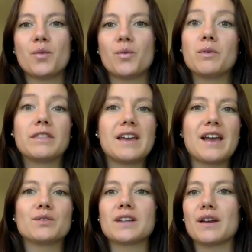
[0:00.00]
We would think
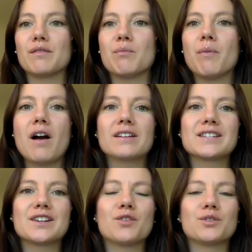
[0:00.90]
outside of the
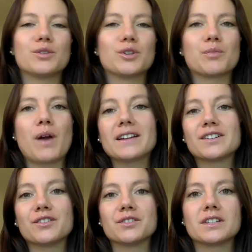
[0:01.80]
box and also learn
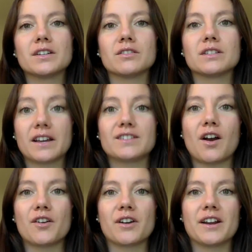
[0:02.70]
practical skills like
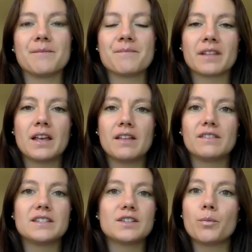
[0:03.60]
soldering.
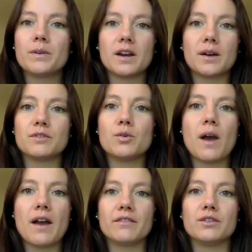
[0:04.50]
This opened up new
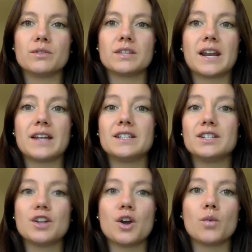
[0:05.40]
avenues that I
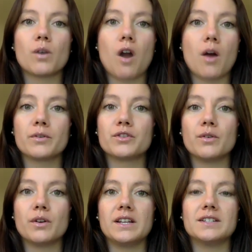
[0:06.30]
didn't know were
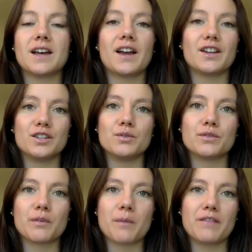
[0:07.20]
opportunities I could
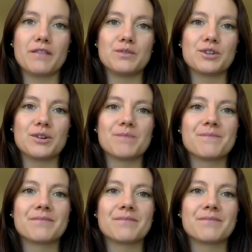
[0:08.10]
use for my future.